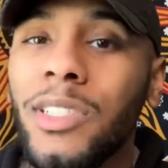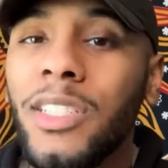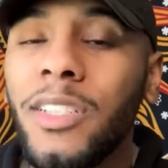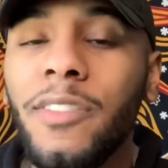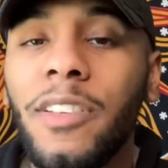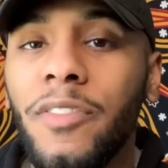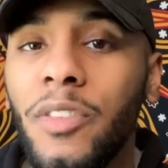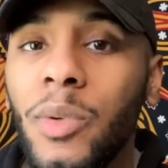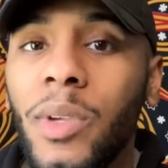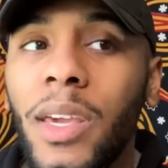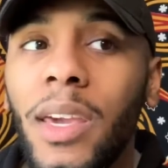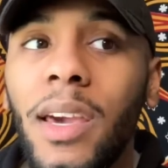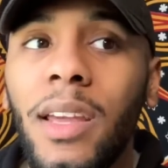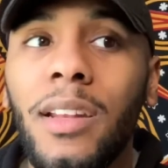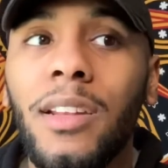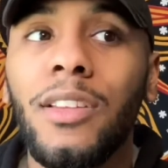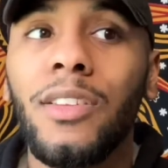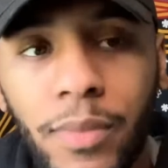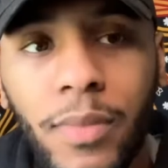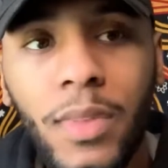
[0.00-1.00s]
a shift if you
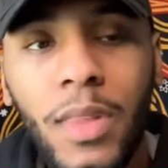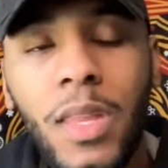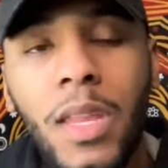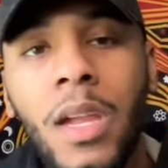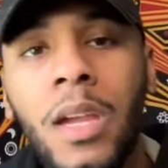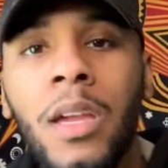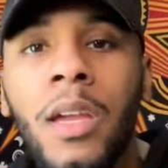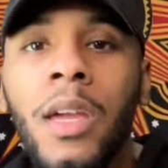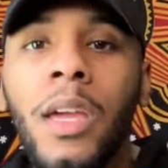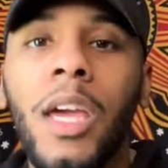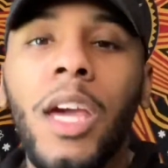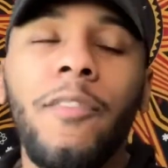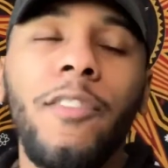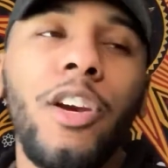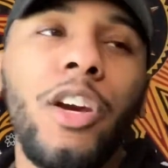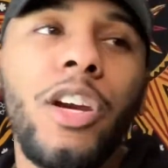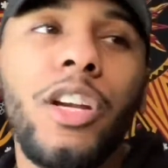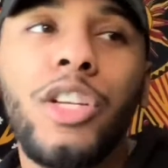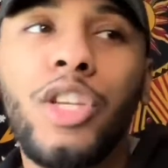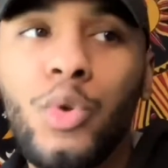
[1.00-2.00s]
can. If
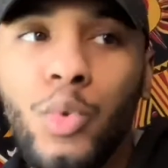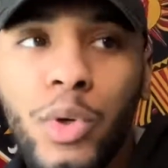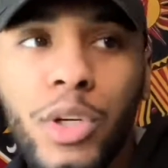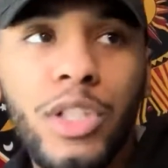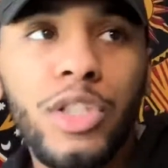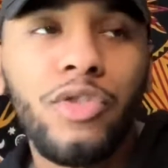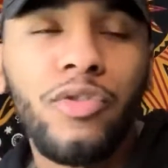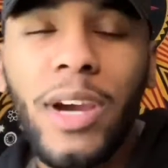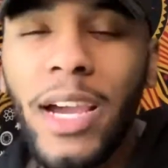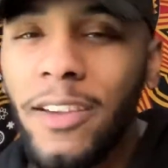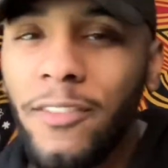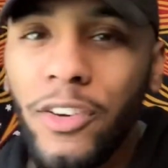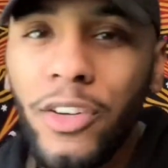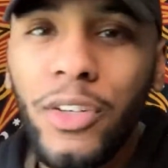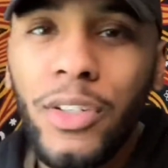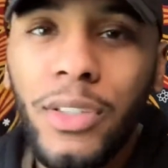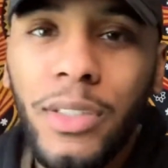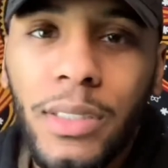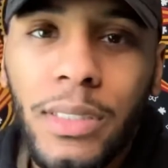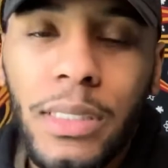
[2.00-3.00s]
you're a newer
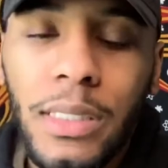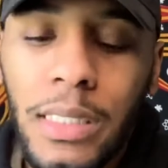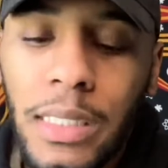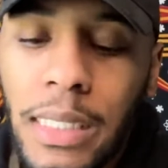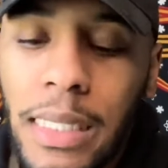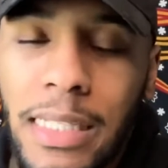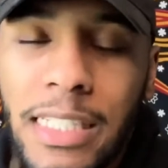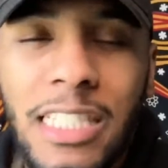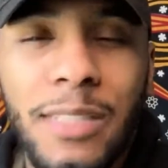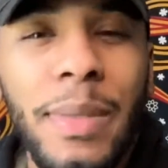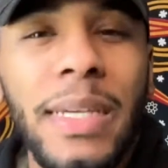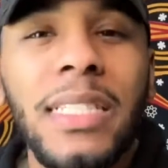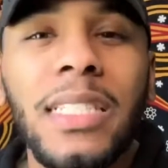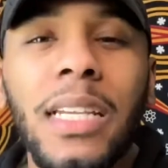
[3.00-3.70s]
driver, and this is